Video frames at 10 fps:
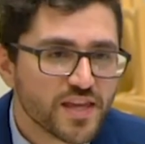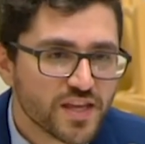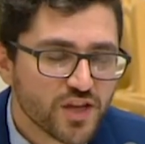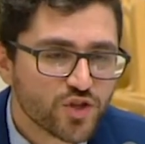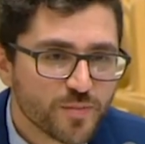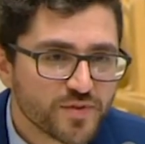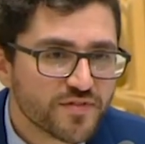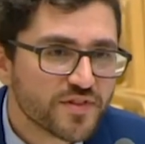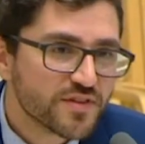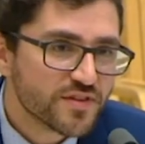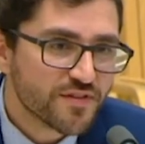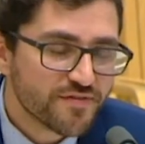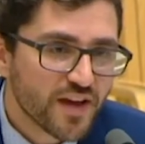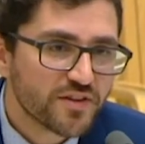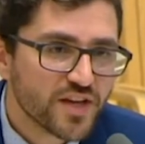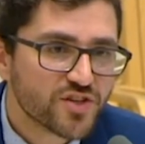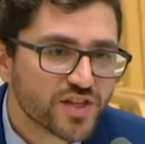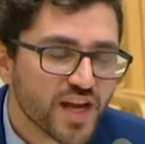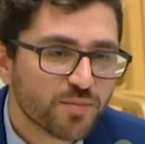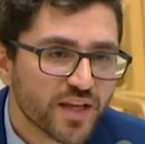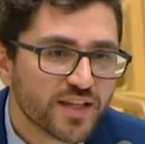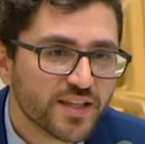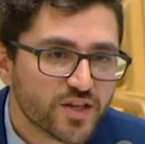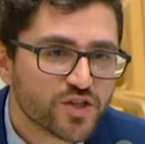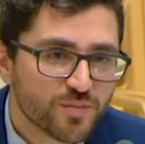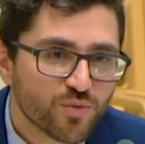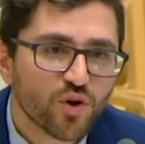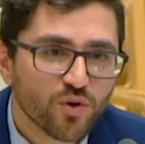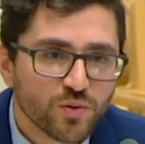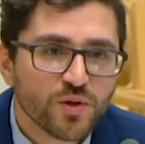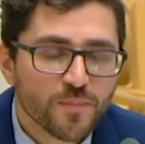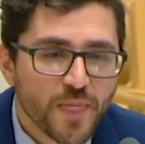In terms of the foundation now playing a leadership role,